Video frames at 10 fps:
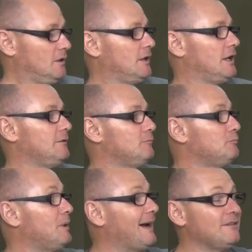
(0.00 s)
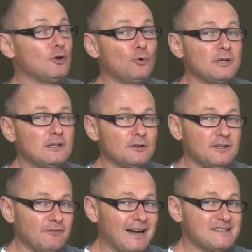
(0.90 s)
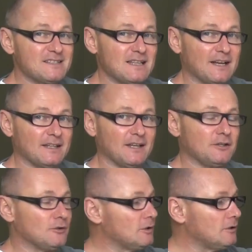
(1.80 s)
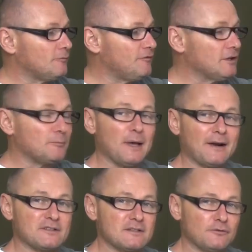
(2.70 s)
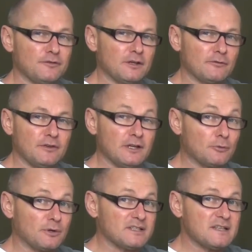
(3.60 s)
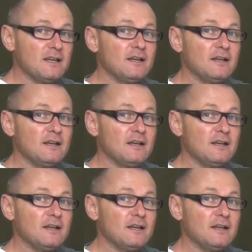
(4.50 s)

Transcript: and by knowing little devices like that, you know, little finger patterns, little fingerings